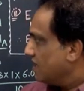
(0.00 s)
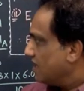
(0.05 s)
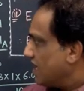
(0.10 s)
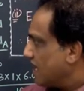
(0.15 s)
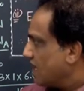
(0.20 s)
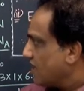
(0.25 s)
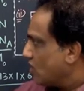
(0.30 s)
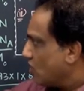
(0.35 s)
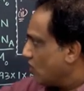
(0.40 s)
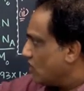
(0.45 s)

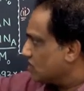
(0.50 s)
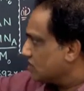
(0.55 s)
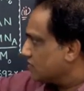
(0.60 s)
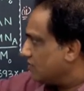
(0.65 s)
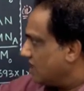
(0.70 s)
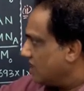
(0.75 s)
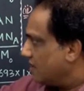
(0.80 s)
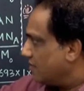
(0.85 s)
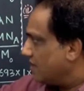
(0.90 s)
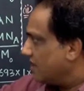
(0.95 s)
Take cross
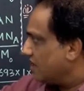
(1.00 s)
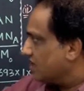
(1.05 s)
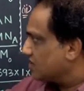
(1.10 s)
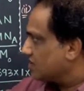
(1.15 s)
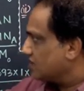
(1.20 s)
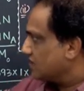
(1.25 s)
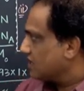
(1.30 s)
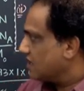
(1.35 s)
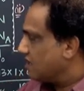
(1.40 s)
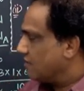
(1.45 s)

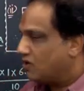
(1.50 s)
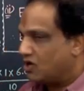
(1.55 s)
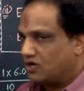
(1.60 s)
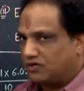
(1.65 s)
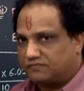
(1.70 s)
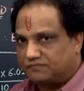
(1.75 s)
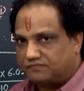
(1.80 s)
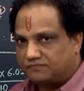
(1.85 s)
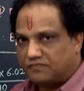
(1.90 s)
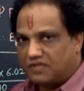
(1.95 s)
multiplication, come
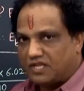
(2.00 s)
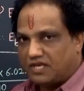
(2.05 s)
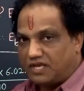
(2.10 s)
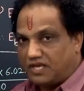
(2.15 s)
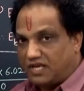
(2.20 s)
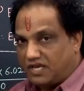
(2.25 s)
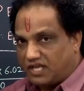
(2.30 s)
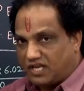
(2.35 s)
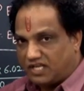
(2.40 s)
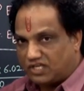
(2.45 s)
on.
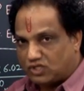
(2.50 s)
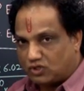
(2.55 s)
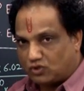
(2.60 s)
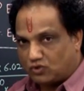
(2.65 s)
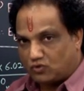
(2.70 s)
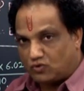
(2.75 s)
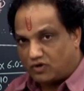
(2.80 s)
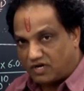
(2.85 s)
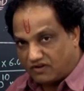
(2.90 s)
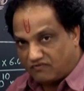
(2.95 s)
E raised to
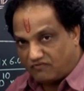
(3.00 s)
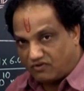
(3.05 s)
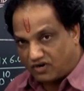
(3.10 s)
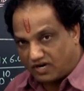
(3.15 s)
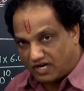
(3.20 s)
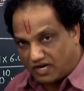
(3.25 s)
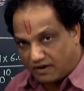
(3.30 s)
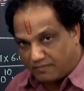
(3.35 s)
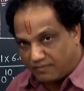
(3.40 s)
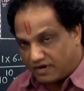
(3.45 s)

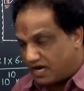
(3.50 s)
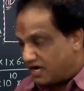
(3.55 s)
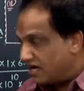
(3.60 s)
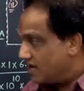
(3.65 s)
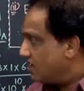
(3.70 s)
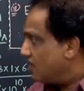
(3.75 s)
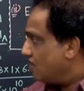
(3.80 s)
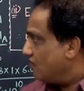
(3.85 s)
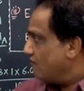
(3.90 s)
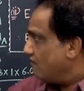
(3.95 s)
240
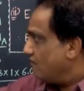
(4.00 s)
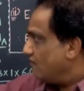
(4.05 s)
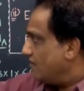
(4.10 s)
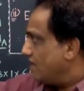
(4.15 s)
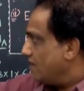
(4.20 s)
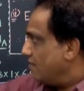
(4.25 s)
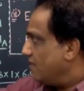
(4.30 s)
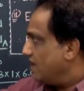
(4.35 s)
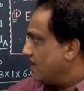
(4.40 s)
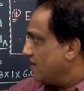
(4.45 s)
lambda
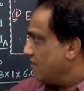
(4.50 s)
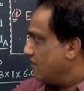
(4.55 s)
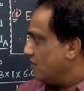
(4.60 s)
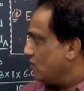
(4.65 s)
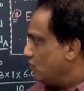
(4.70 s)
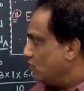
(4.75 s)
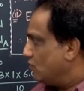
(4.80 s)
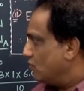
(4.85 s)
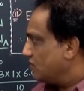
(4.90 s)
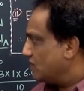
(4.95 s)
will be
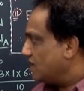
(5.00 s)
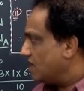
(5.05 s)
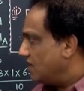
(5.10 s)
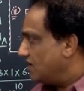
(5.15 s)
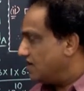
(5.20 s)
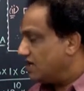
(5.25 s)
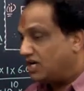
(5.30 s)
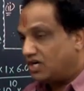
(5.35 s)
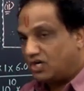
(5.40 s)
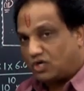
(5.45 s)
equal to
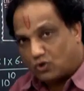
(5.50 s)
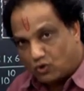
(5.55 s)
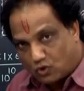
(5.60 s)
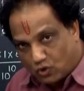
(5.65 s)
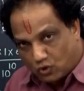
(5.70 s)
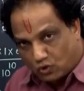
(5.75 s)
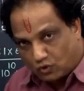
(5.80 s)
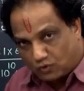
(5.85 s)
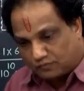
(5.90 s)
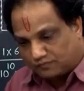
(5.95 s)

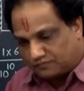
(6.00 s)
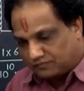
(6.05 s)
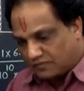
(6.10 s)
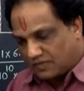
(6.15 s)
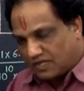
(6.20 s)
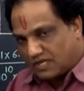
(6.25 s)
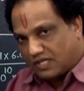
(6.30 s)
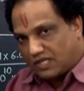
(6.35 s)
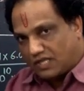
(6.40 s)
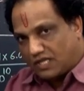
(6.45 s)
32.
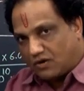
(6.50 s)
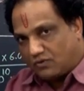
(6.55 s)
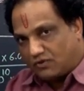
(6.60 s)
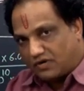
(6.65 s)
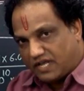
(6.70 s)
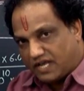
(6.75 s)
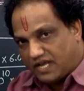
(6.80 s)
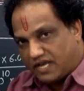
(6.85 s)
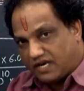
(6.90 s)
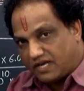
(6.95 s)
Now
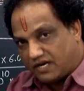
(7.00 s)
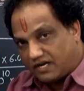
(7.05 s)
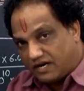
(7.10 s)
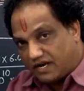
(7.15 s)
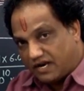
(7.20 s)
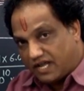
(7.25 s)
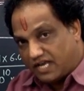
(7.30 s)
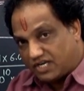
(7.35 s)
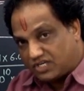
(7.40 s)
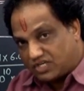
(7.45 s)
take
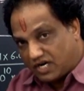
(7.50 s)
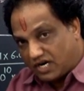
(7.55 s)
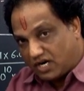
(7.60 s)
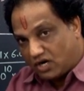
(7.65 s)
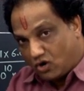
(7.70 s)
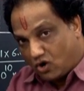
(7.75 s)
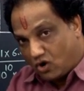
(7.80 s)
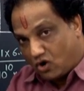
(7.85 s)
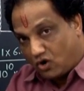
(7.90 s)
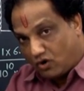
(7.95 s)

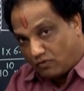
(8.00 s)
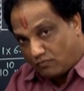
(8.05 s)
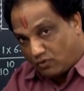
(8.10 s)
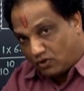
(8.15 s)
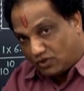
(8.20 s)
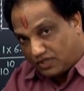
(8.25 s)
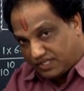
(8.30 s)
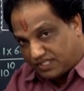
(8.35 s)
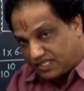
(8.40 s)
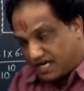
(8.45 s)
natural log on
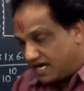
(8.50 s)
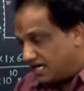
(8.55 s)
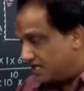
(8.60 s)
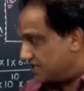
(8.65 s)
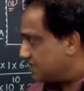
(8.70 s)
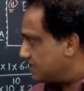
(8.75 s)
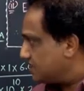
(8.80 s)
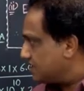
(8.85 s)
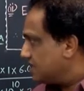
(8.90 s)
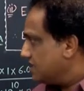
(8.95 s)
both the
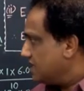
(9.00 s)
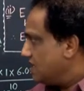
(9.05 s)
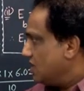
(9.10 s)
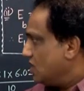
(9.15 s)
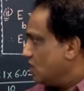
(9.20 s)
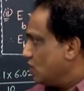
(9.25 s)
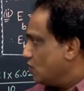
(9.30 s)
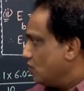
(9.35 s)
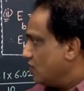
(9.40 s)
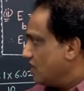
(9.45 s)
sides.
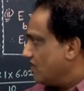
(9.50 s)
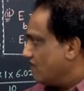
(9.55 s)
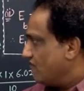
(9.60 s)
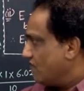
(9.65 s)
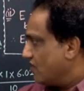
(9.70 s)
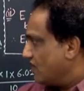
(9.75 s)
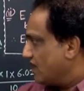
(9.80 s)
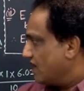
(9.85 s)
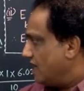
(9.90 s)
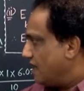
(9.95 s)

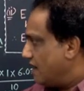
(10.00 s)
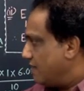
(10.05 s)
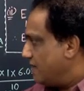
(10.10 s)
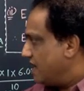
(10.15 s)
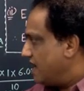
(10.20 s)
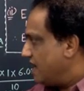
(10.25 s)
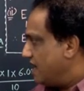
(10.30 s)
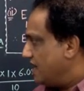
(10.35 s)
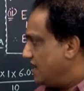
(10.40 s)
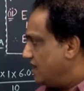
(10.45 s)
240
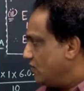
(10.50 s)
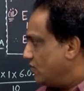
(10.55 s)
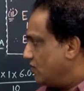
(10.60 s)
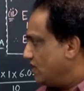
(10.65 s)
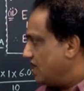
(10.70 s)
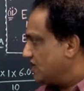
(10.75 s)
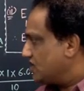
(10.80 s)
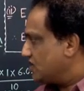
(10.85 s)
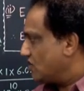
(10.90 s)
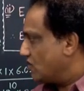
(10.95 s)
lambda into
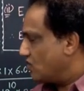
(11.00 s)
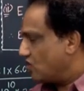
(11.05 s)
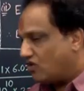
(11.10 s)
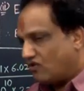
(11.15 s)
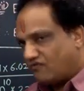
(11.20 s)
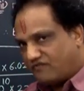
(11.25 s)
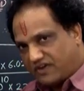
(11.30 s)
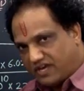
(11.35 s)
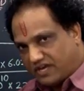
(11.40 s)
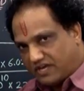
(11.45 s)
natural log
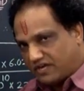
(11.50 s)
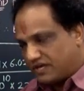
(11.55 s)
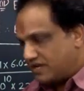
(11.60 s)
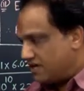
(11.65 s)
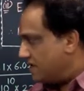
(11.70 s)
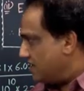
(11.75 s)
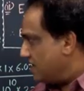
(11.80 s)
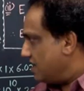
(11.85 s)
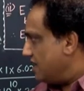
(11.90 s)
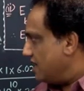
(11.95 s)
of
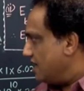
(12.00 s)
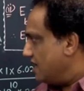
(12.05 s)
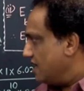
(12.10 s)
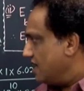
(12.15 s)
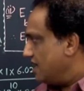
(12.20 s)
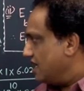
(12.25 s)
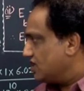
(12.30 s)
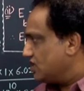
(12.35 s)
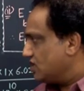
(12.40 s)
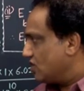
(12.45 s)
e. Here
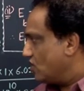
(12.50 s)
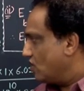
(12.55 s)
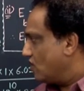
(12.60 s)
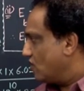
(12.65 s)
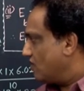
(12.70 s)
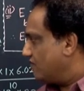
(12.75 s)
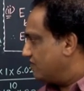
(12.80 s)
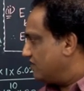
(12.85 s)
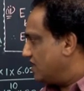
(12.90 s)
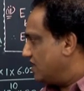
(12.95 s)
natural
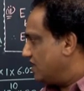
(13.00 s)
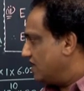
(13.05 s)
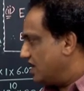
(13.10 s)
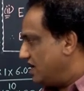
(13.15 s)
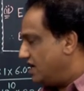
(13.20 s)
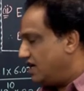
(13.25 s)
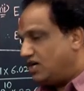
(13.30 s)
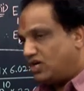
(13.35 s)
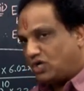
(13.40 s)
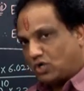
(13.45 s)
log of
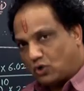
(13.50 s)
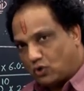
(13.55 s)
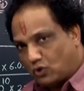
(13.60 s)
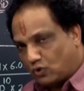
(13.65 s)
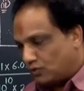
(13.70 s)
32.